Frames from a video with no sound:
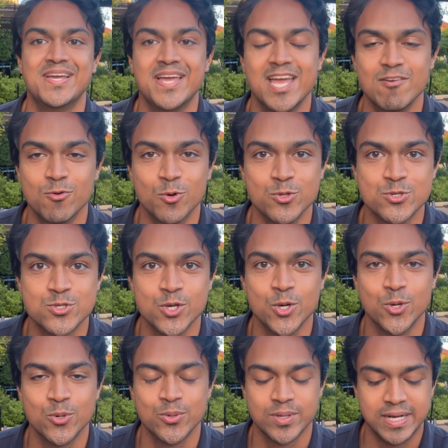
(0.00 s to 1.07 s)
Hey everyone,
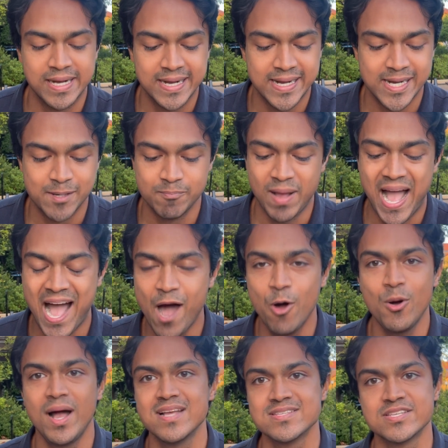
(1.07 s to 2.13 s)
how
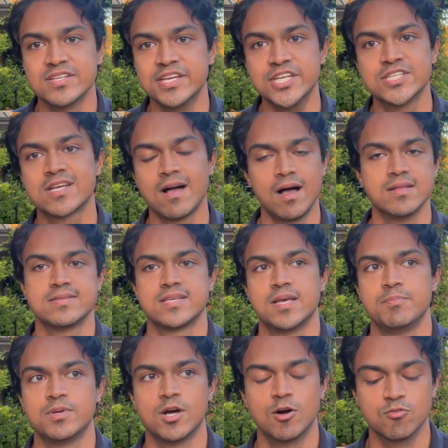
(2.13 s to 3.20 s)
has this niche
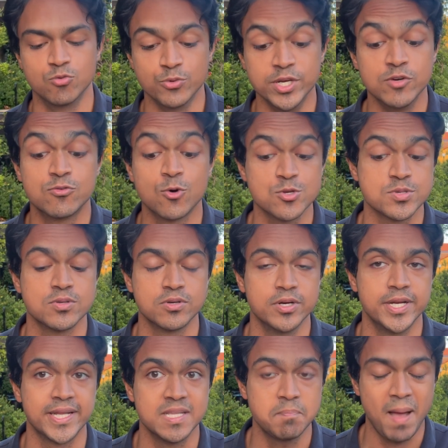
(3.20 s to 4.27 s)
concept of reinforcement
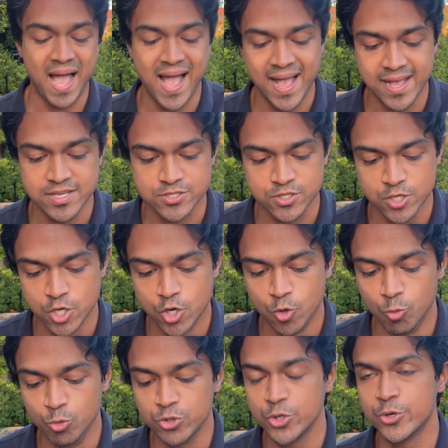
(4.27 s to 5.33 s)
learning in the past
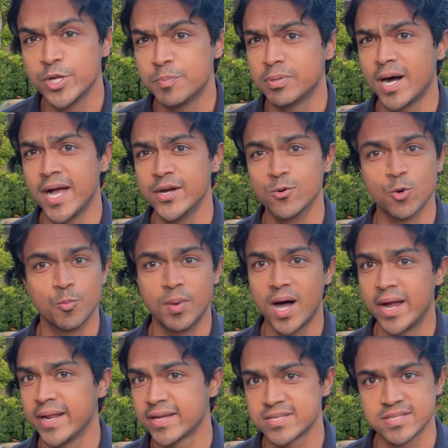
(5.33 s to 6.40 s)
really only applied to
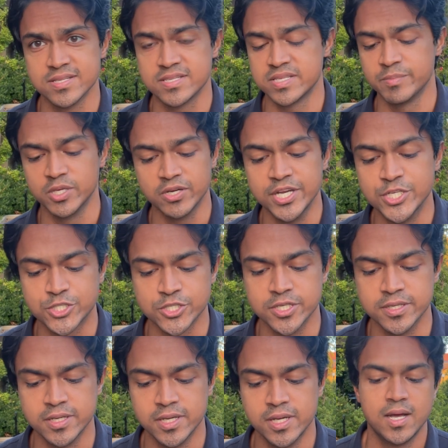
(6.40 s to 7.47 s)
robotics and
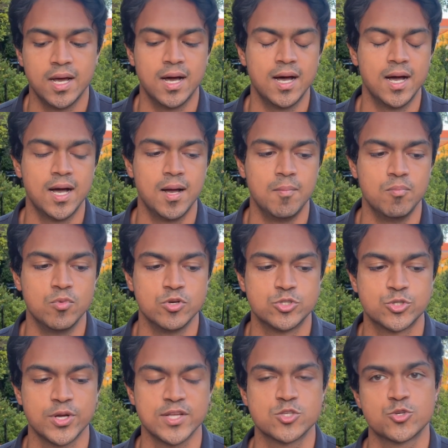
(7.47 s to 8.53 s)
simulation
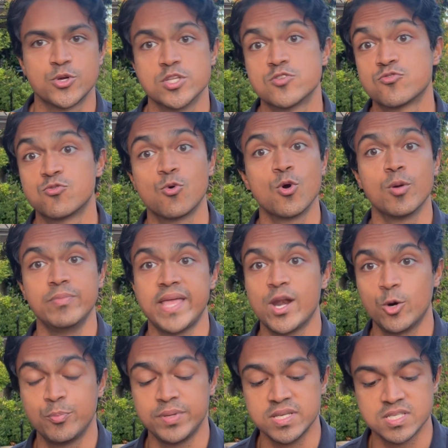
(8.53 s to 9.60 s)
has transformed the
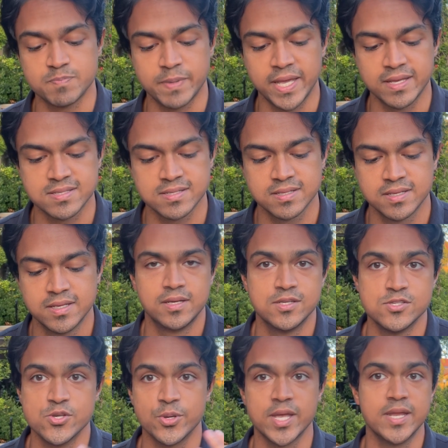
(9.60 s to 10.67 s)
NLP space?
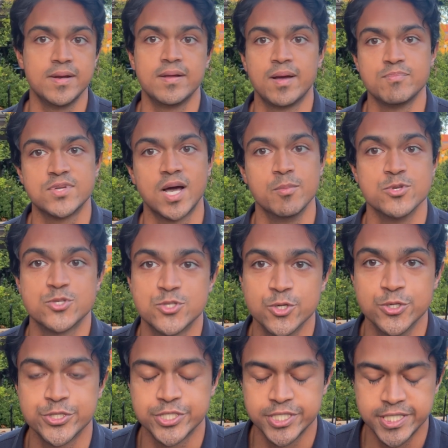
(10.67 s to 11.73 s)
So again, I'm Thomas
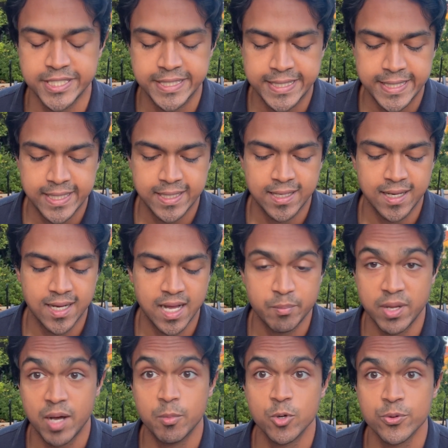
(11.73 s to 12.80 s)
Joshi. I'm
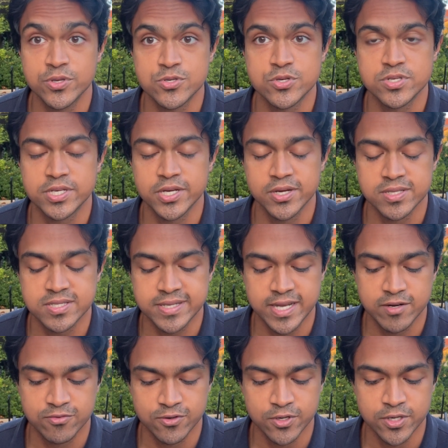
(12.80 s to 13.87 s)
an ML researcher here at
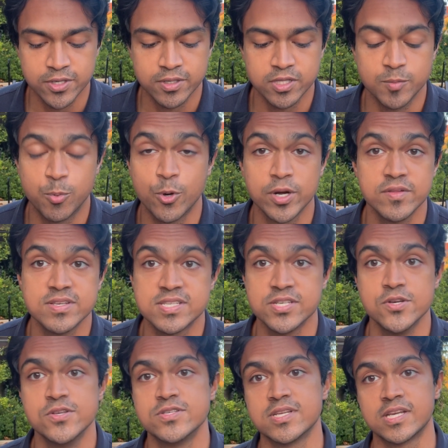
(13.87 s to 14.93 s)
Stanford. The point of this
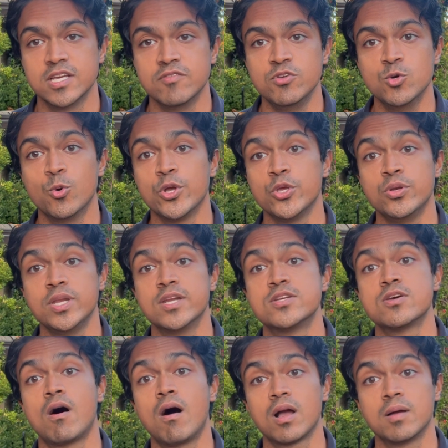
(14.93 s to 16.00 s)
series is to give you what you need to
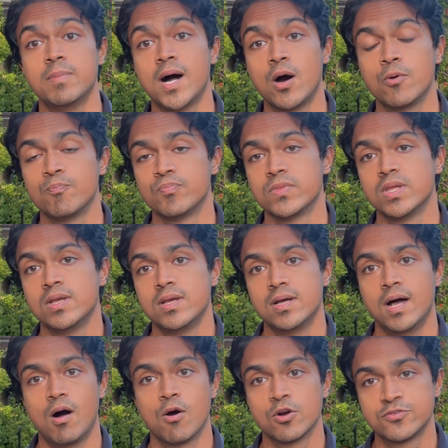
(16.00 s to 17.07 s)
talk about
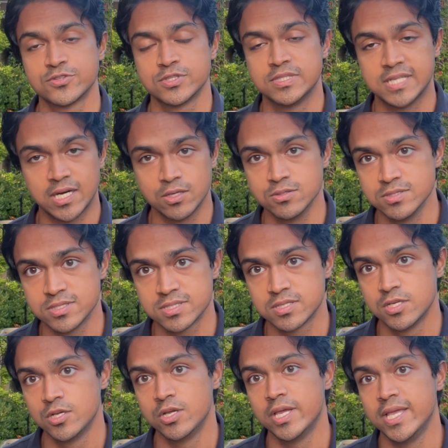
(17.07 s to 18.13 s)
artificial intelligence
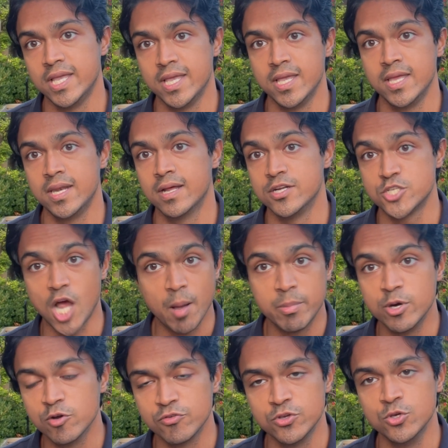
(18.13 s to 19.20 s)
in a job
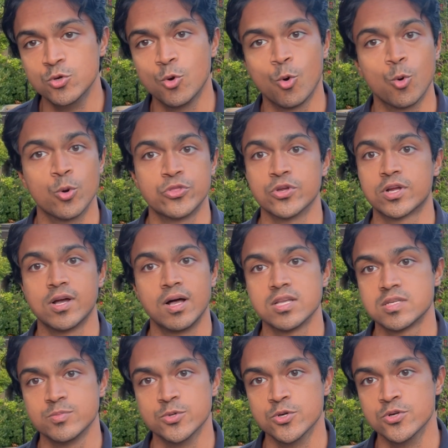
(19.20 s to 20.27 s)
interview or with your
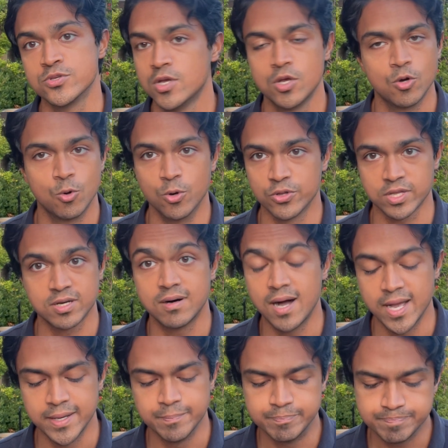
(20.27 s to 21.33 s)
customers or with a client.